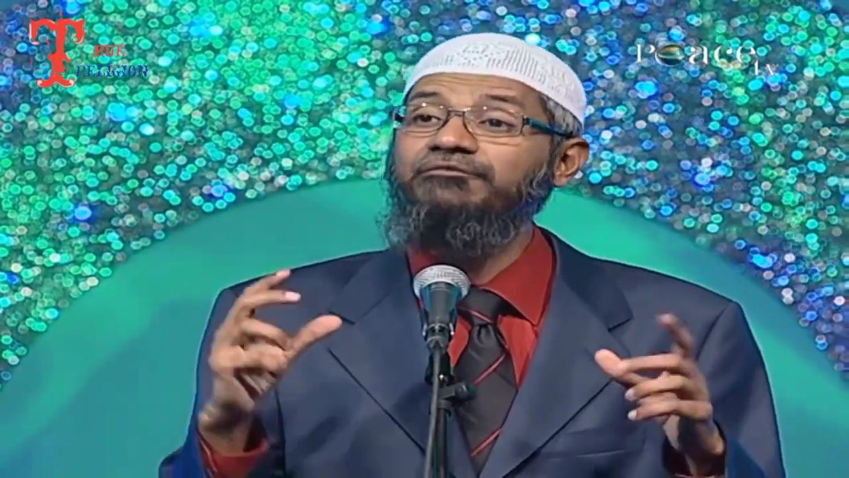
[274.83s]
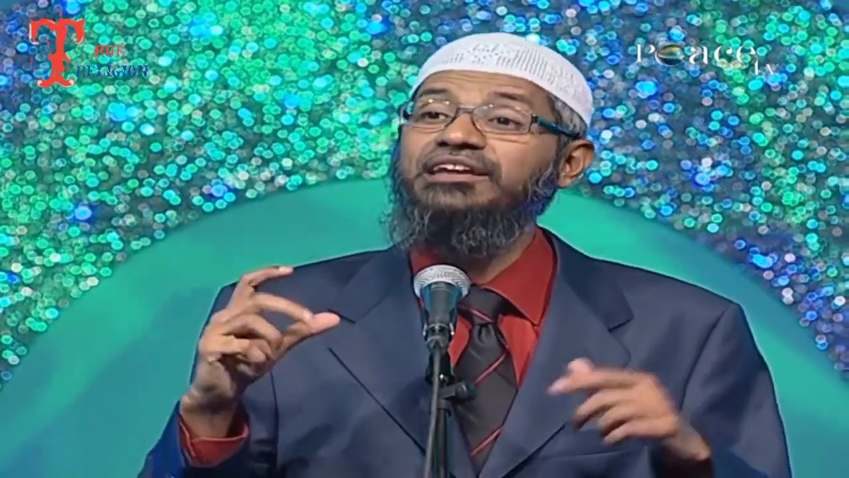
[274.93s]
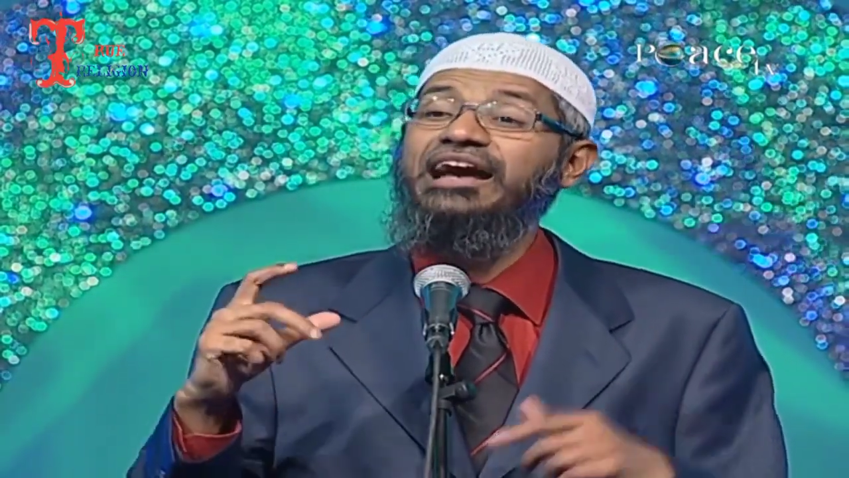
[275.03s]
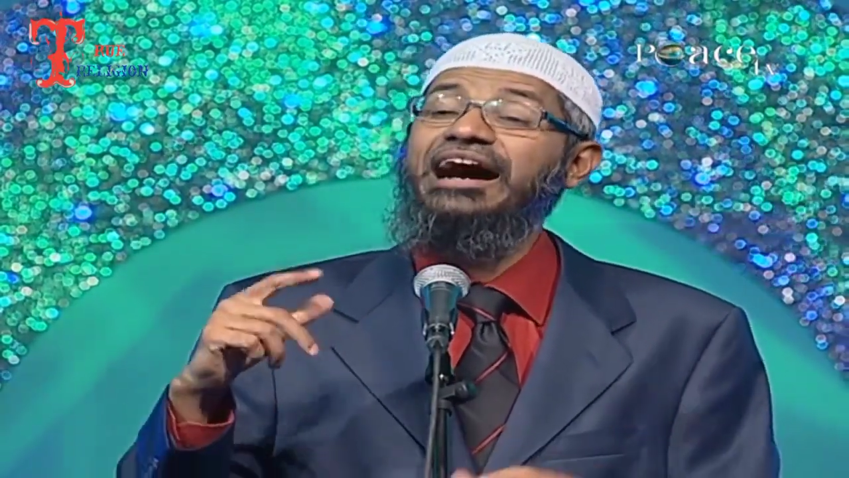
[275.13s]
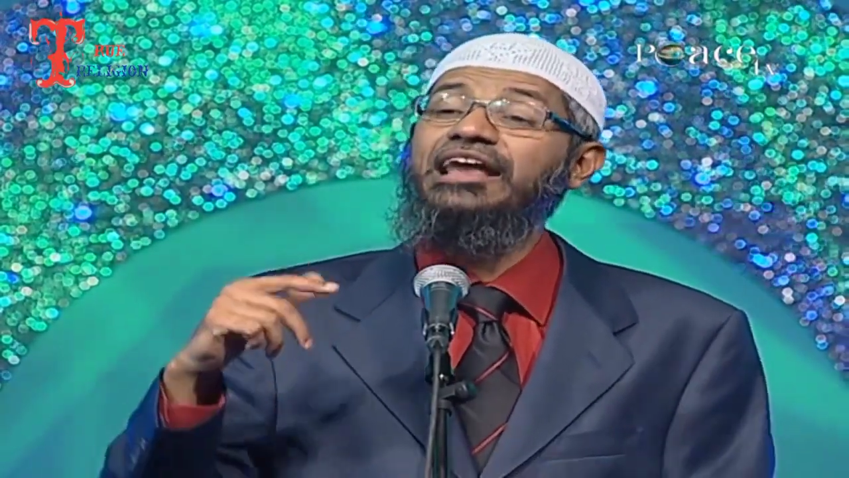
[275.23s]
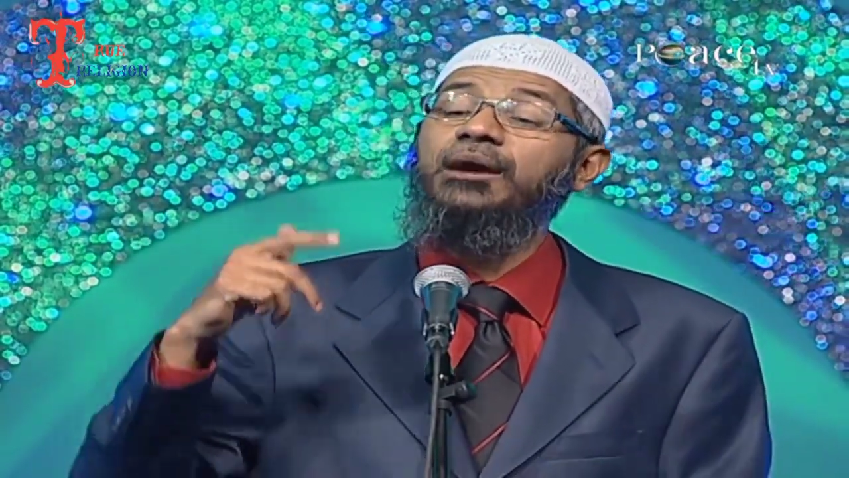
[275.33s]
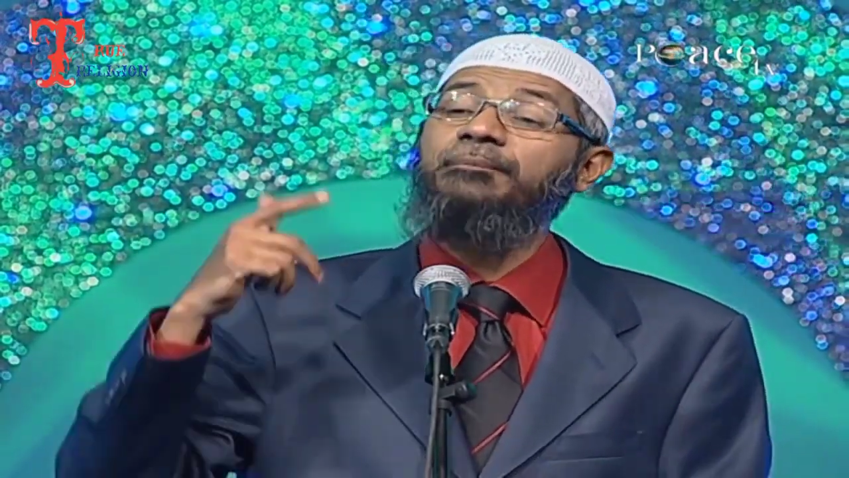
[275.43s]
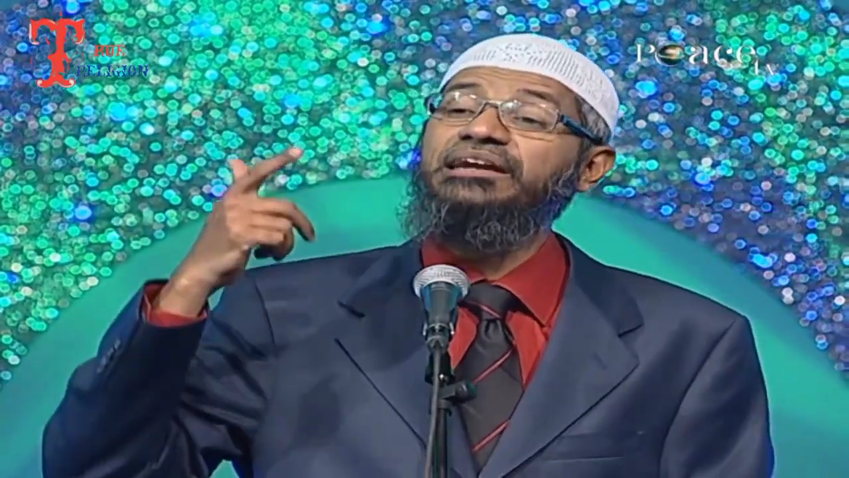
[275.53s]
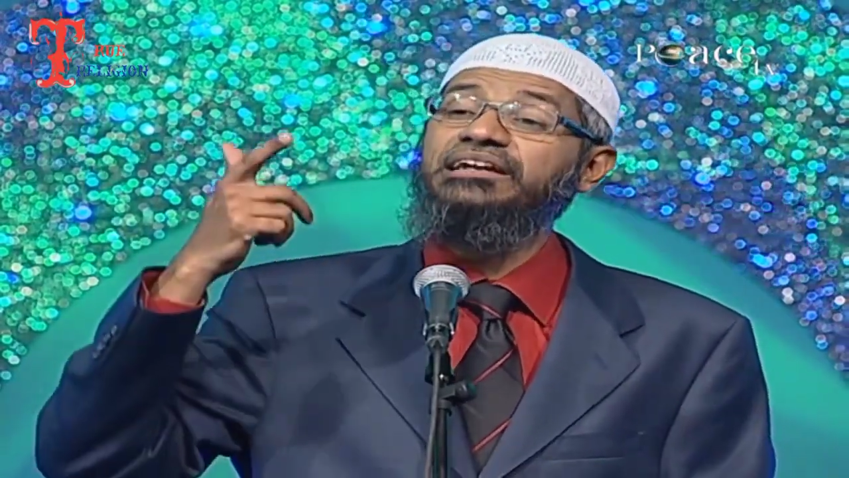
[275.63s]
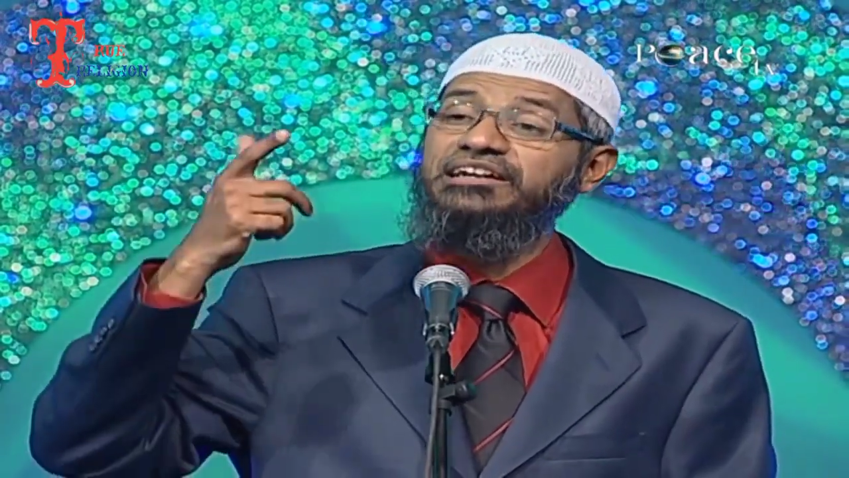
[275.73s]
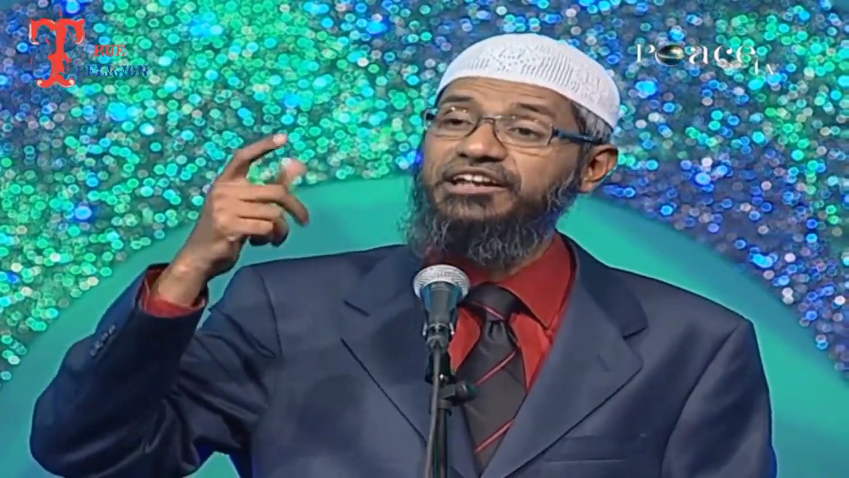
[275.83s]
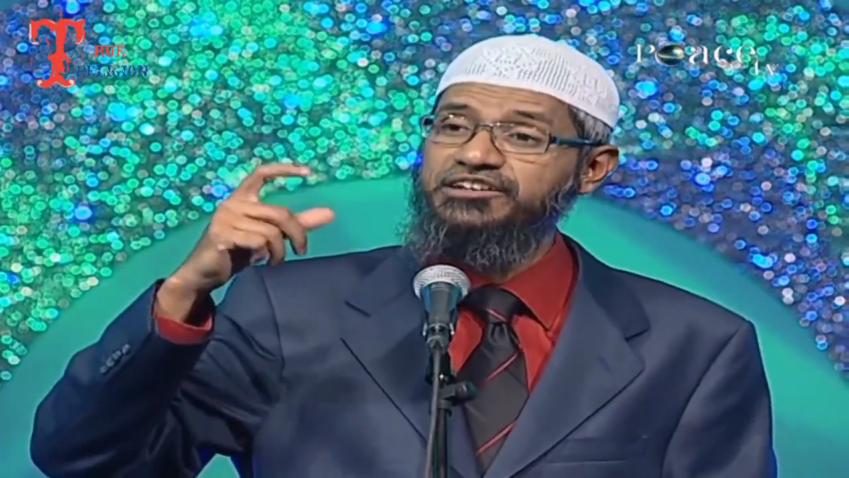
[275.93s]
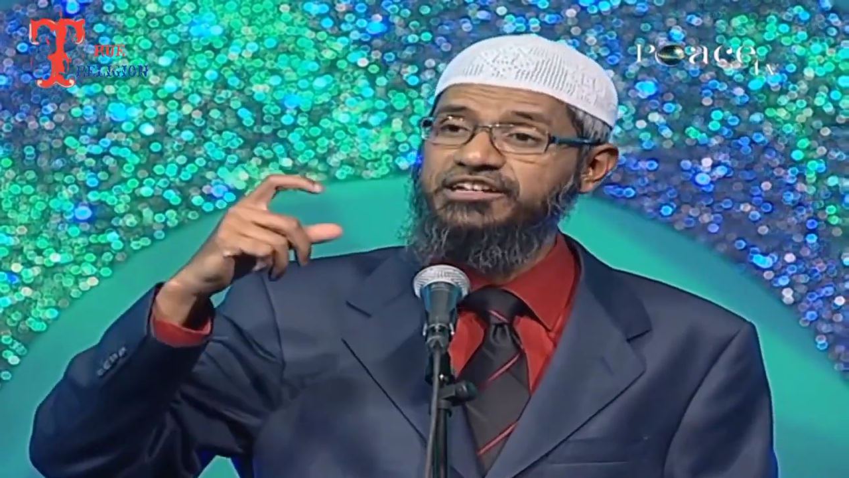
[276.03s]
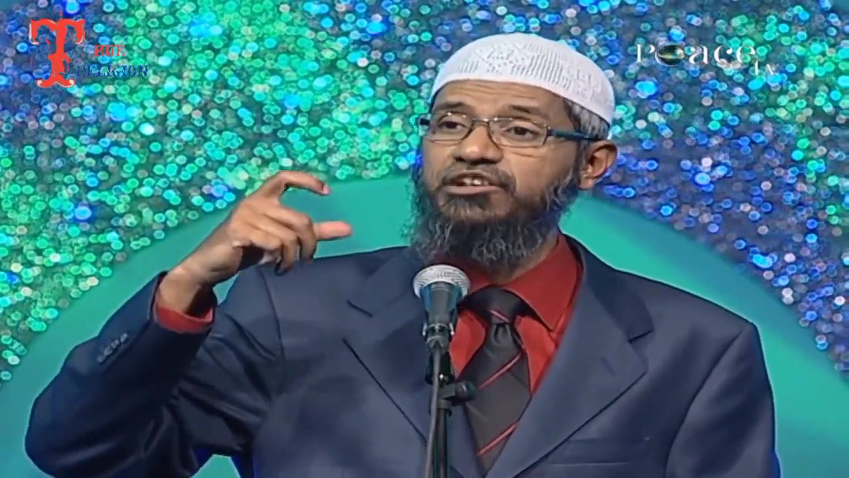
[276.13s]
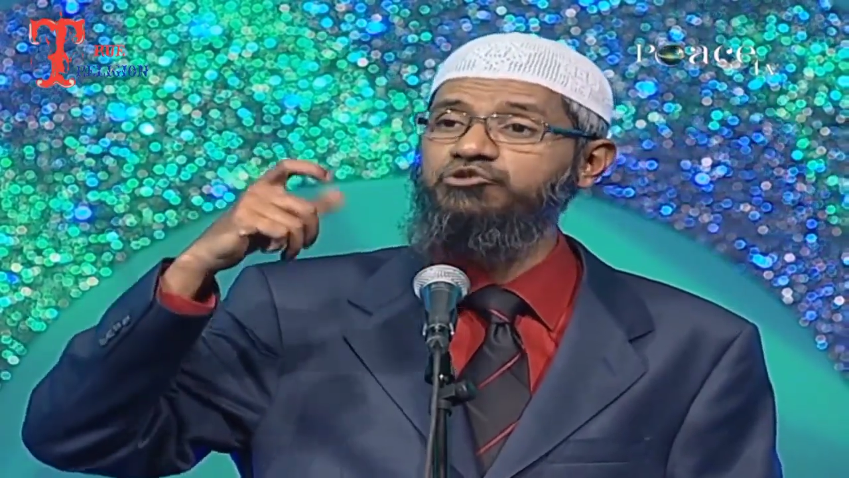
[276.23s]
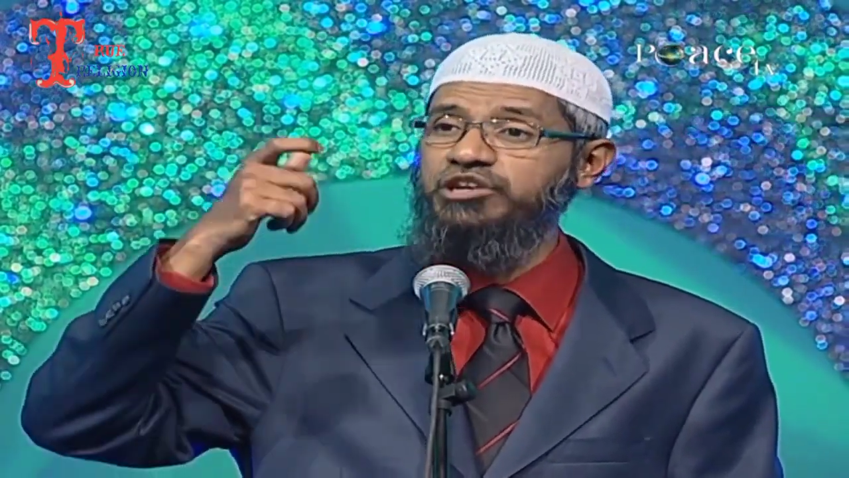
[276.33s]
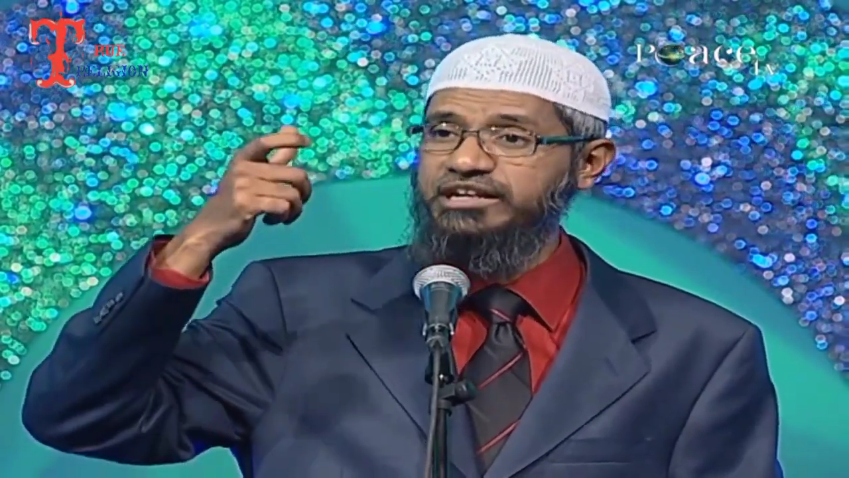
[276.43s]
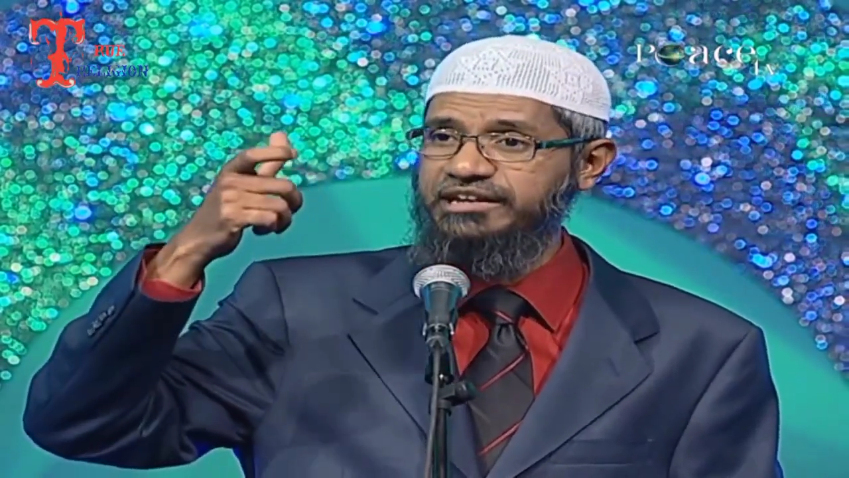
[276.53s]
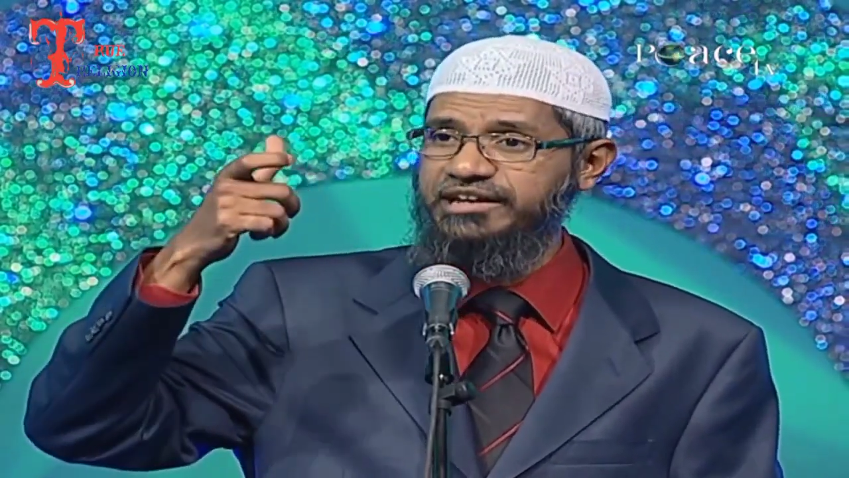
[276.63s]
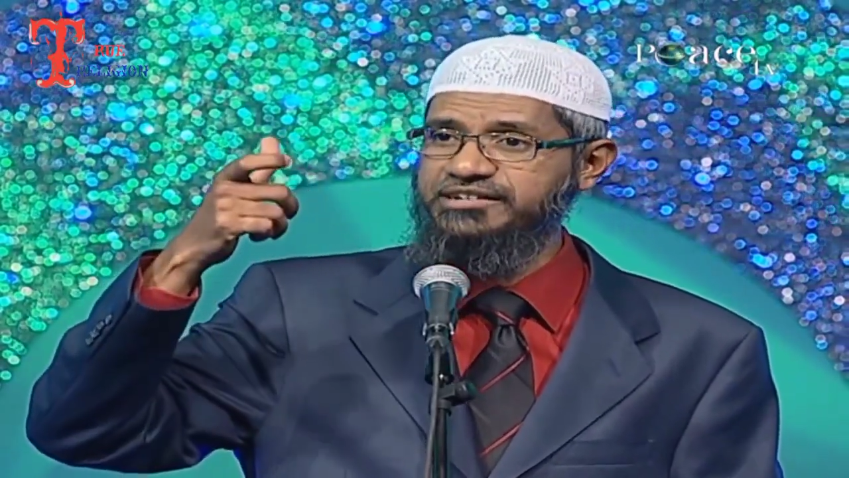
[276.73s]
we are a better creation, a
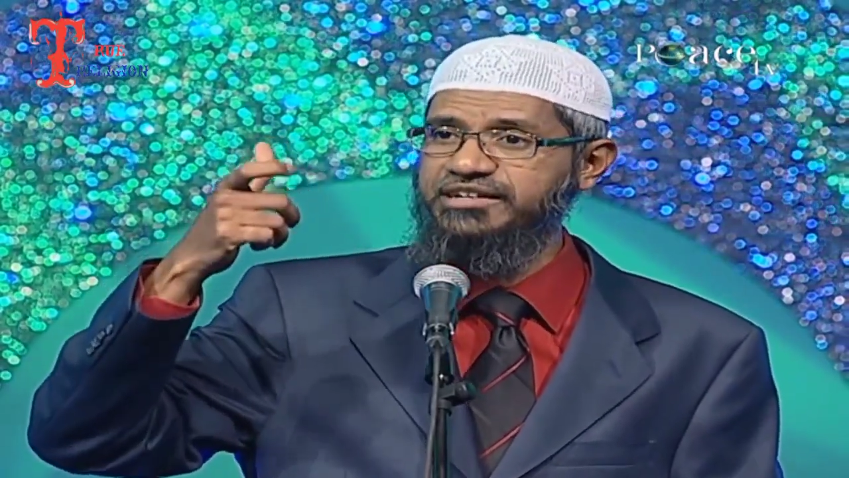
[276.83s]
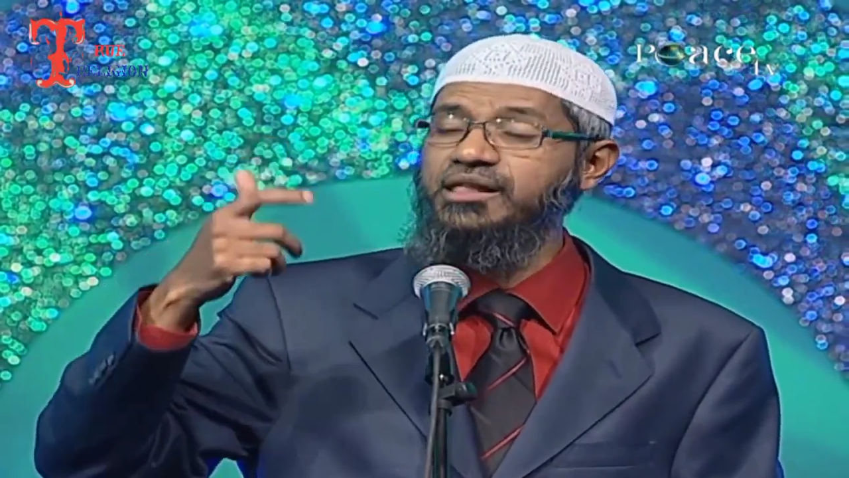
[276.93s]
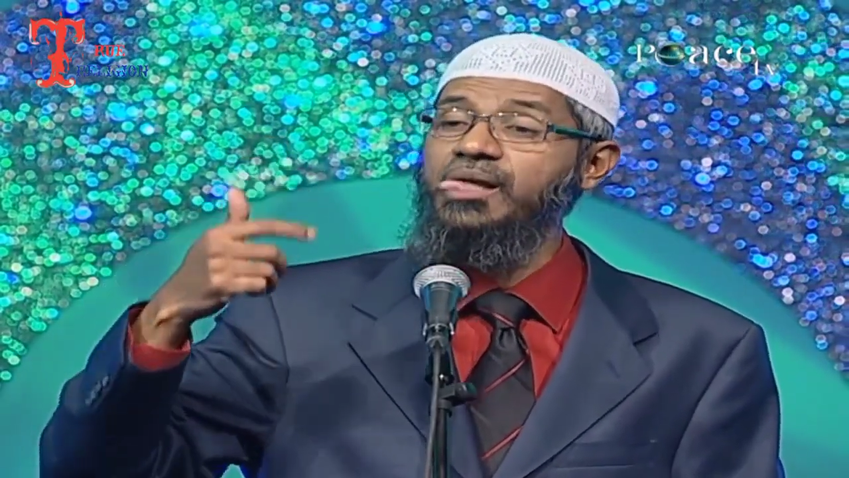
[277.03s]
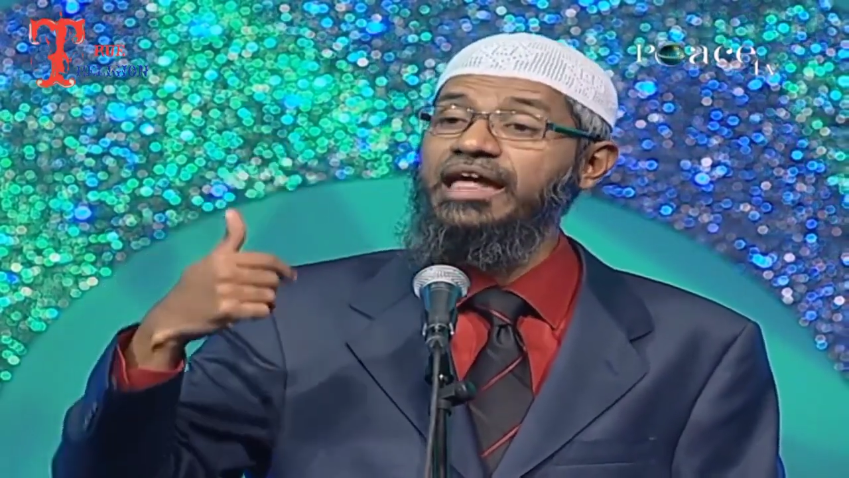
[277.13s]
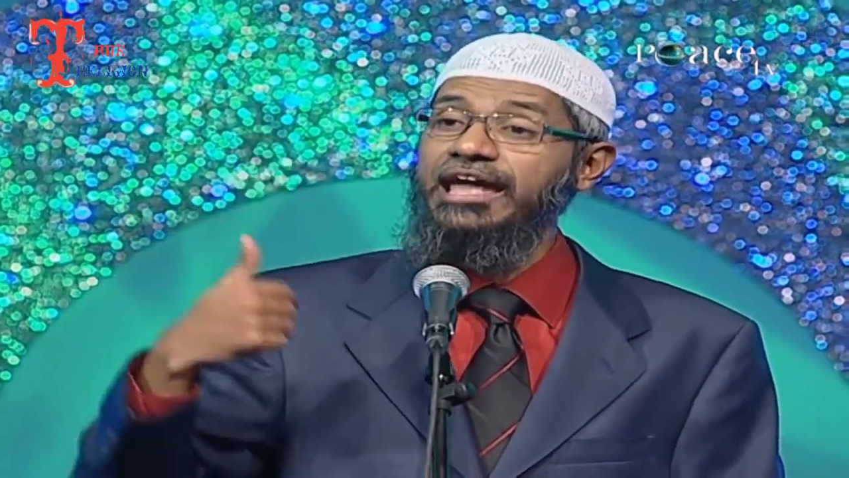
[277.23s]
unique creation.